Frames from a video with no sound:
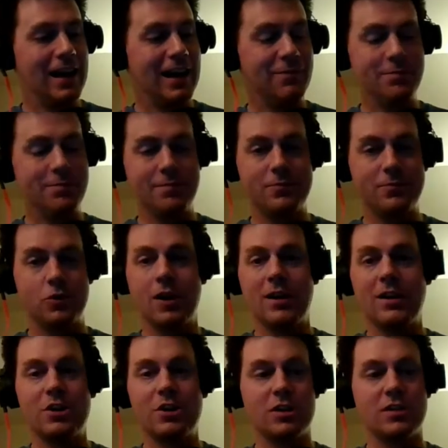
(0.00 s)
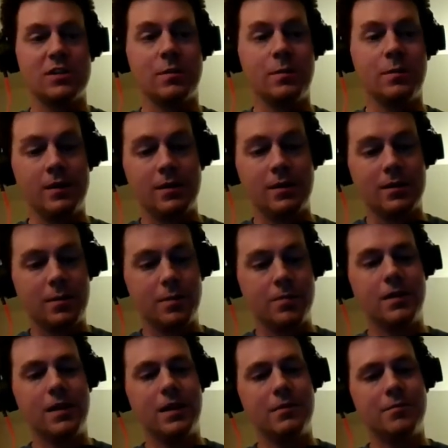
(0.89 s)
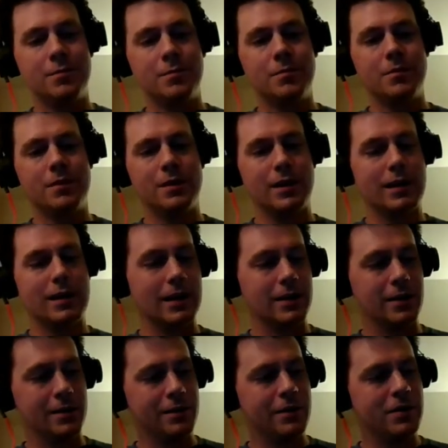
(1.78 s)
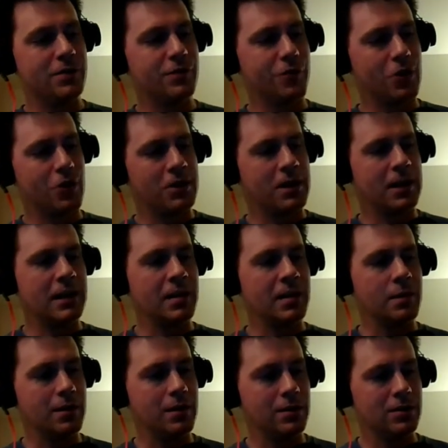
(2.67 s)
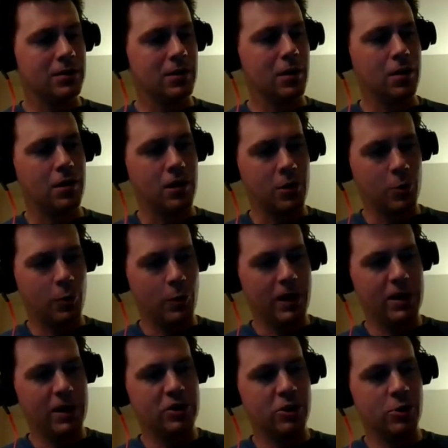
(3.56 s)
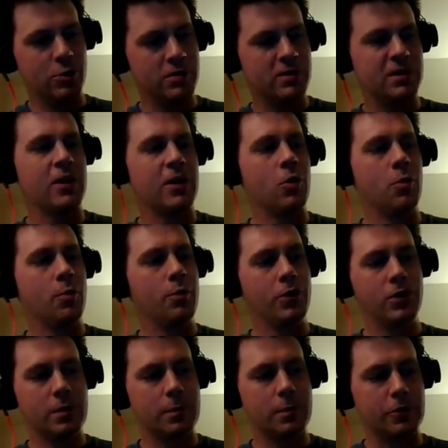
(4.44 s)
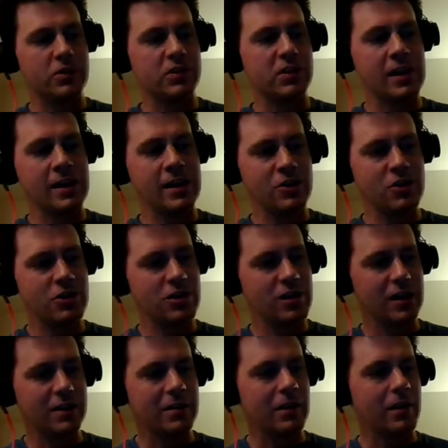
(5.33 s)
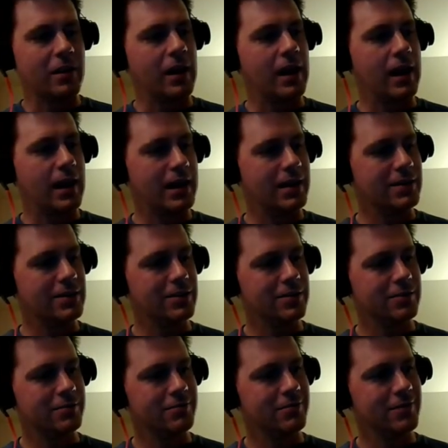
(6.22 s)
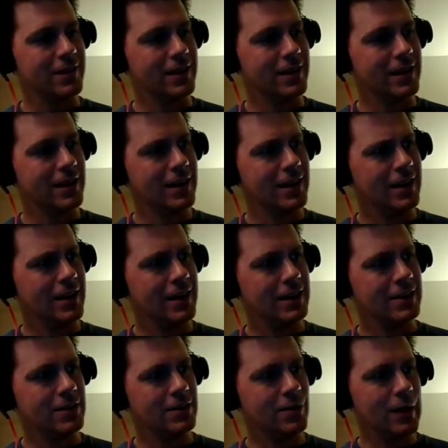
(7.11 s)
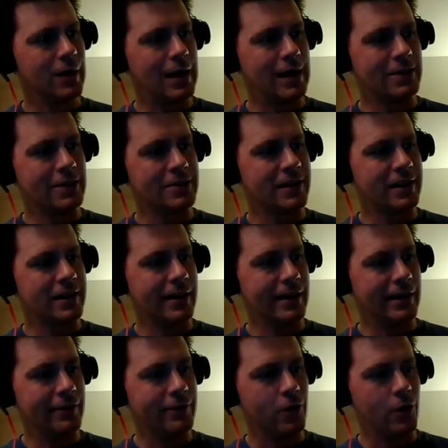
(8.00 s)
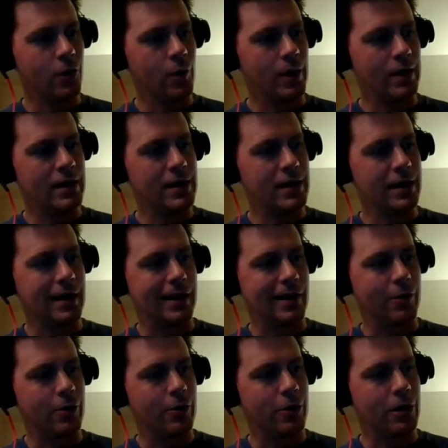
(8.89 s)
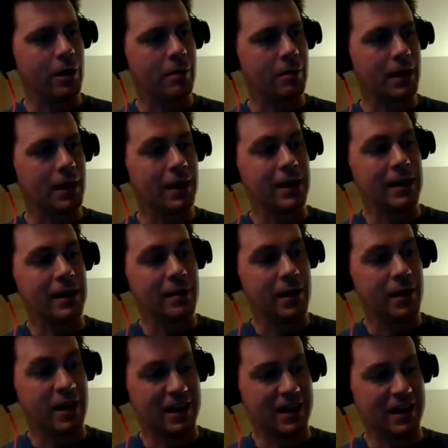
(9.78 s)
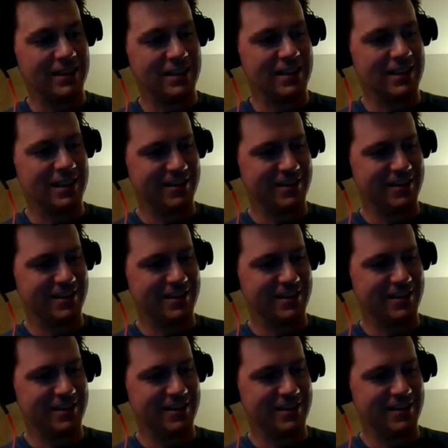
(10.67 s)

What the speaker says: I'm trying to chug the beer. The problem, like, I love these Frog Alley beers. The only issue is they don't put the percentage on their cans. So honestly, I have no idea how hard I'm getting hit by these.